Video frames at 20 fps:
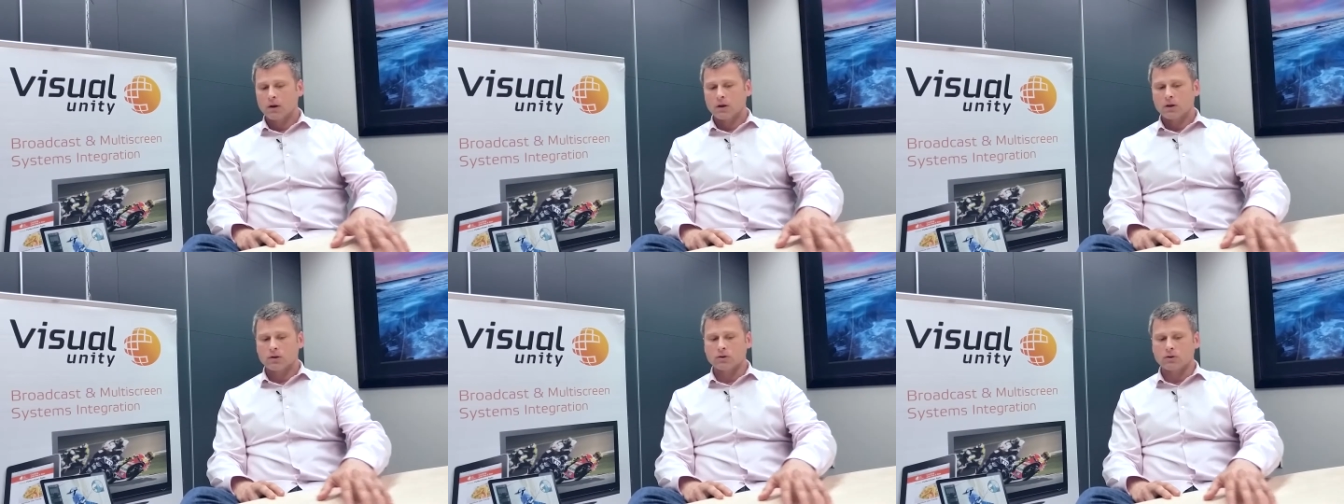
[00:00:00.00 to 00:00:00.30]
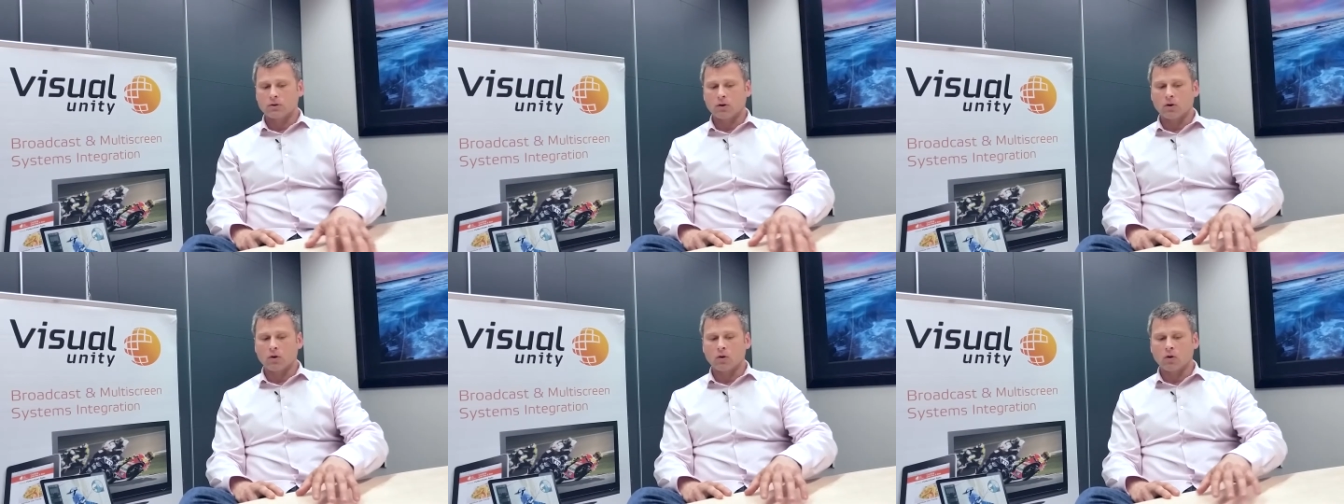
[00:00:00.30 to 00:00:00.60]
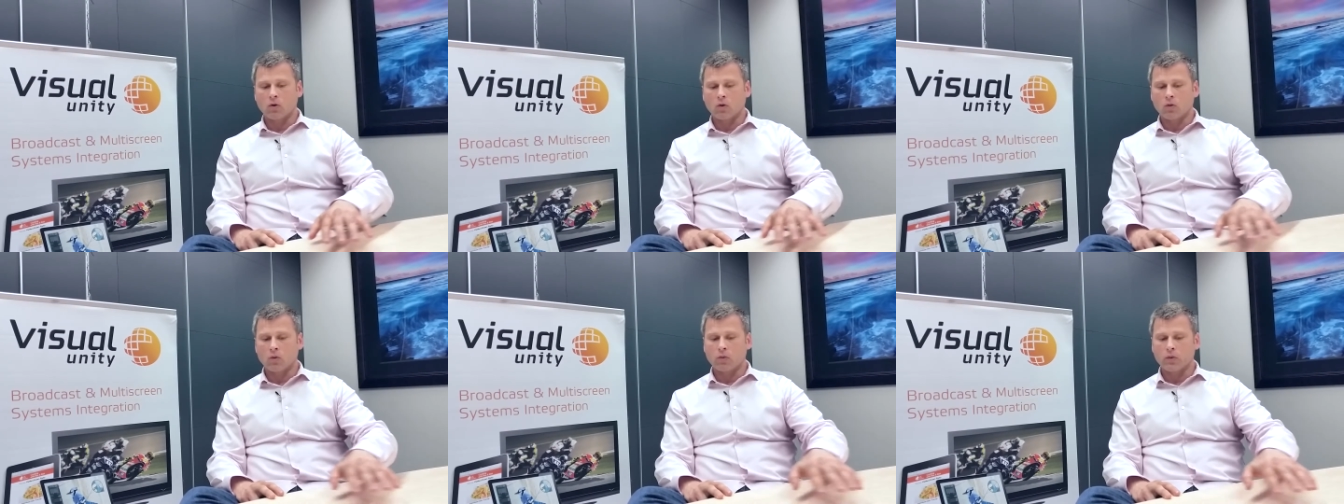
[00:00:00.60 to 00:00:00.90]

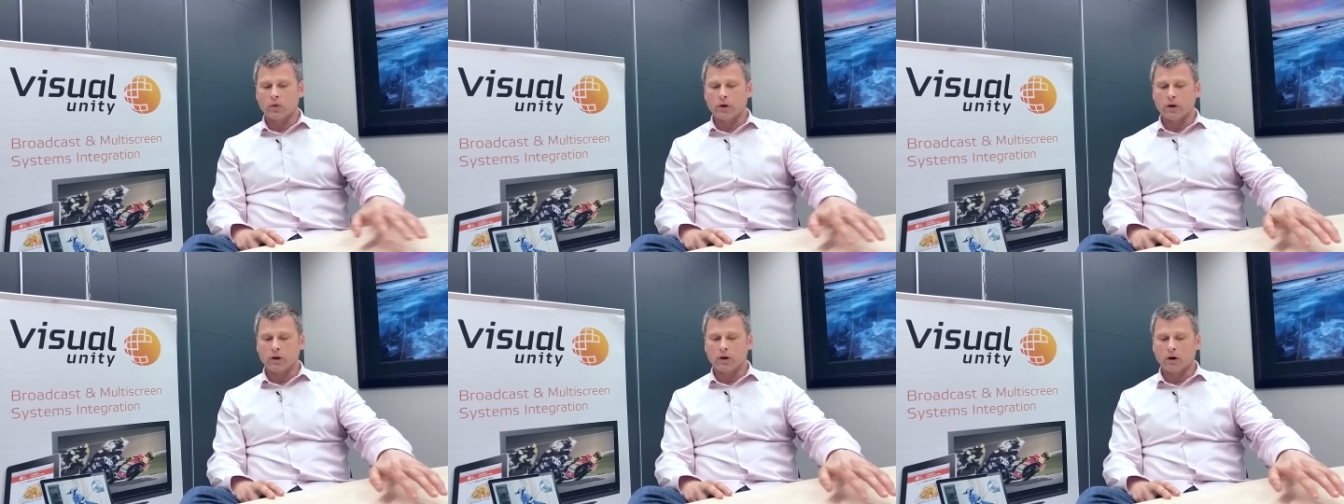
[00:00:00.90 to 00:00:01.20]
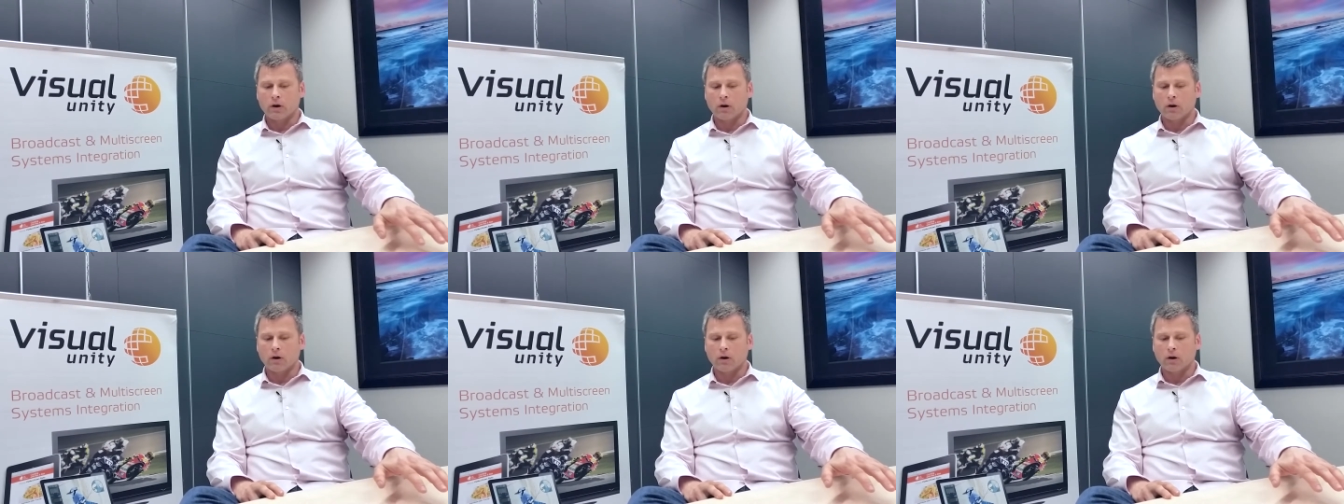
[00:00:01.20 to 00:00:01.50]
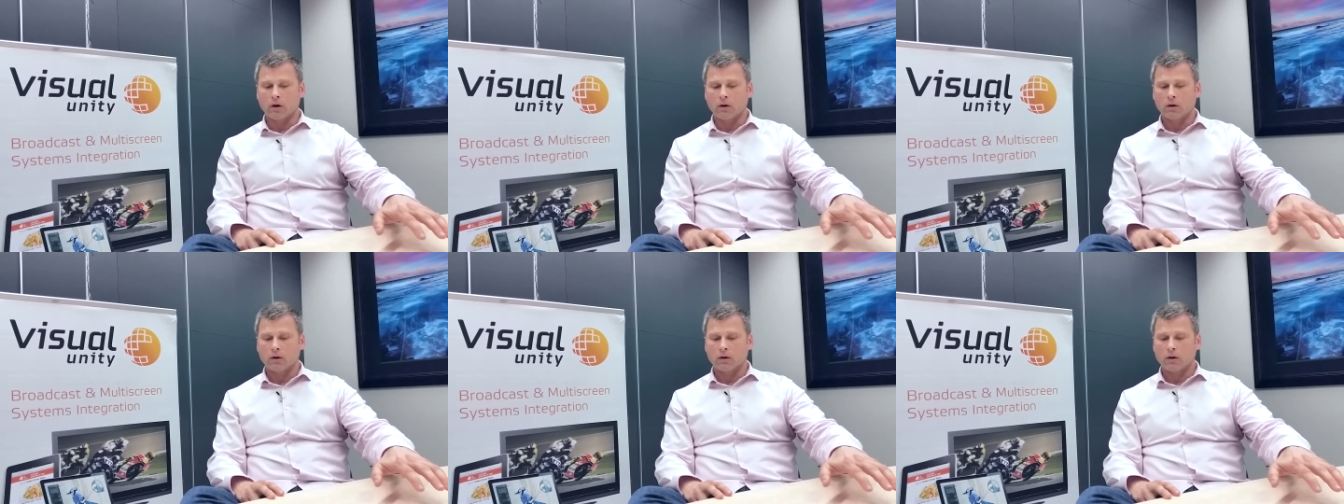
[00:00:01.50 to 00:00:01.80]
So we
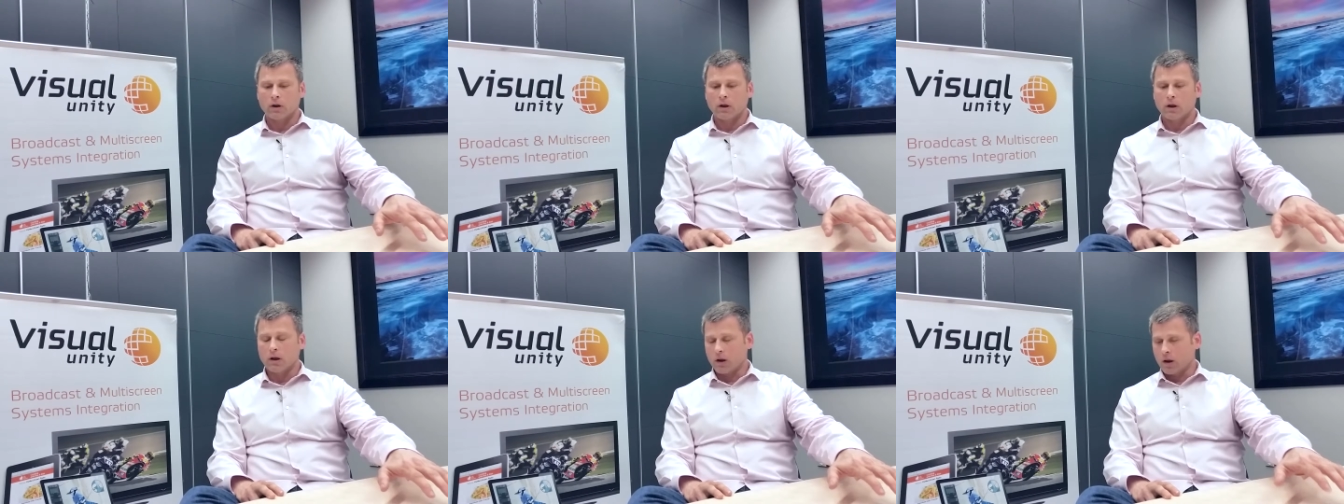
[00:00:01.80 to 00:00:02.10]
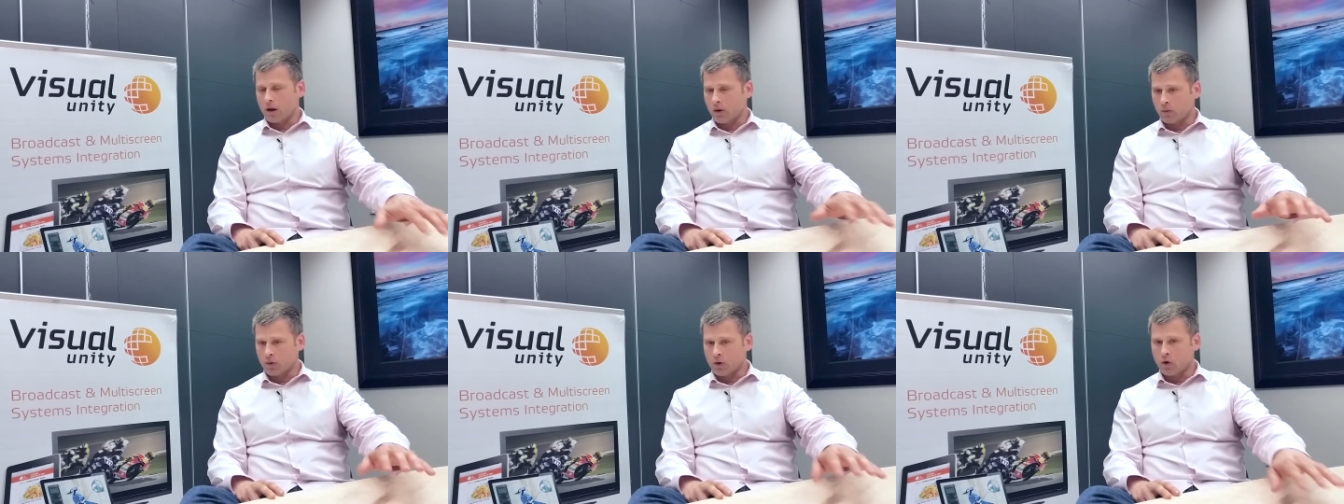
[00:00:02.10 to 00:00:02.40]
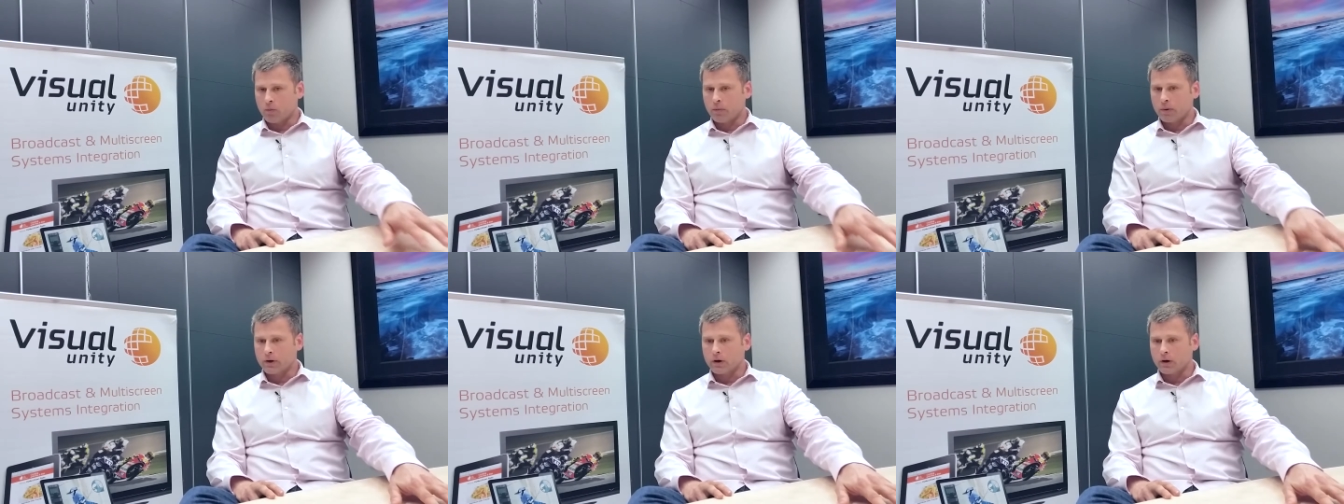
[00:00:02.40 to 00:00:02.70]

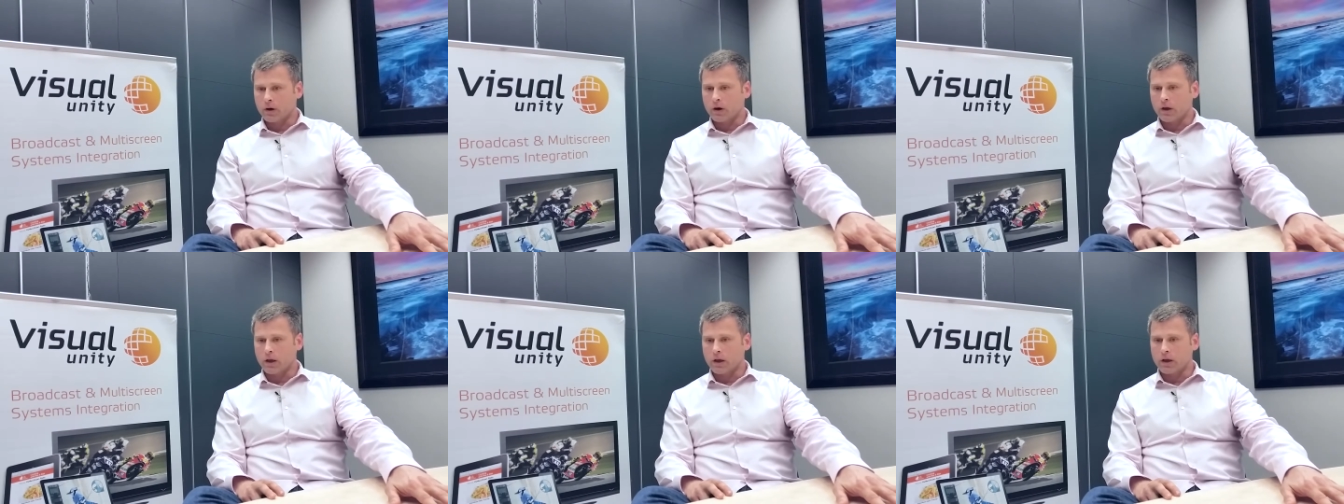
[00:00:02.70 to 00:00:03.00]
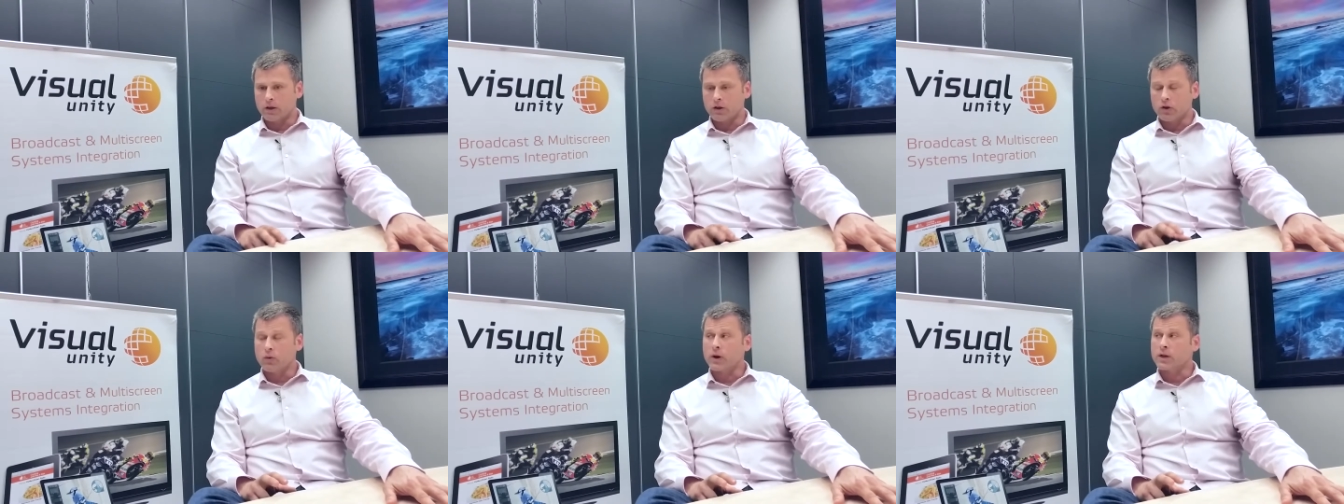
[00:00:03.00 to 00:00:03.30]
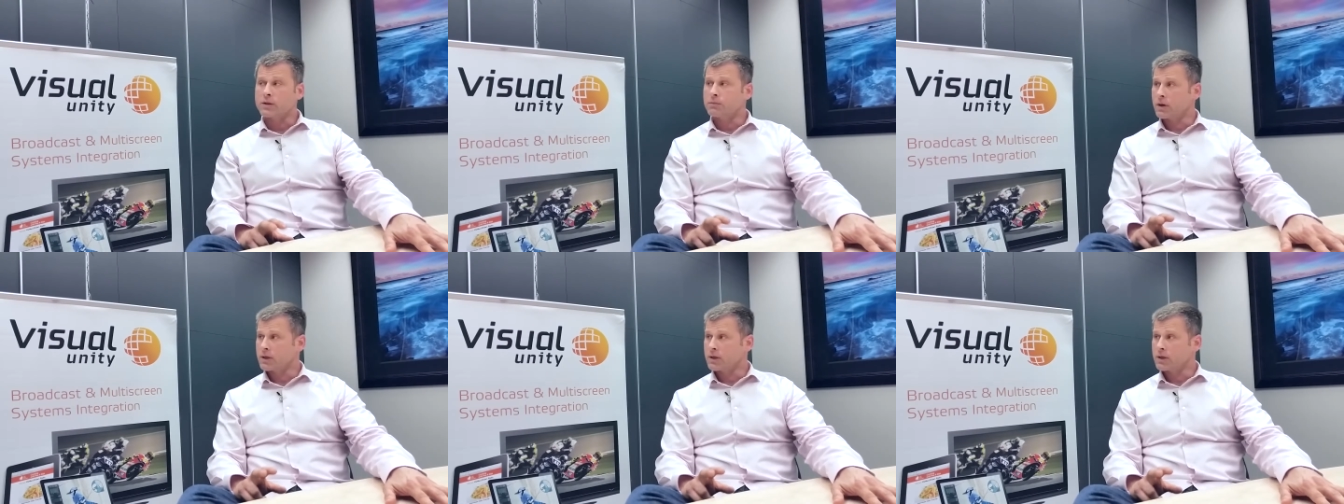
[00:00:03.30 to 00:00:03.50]
opened a U.S.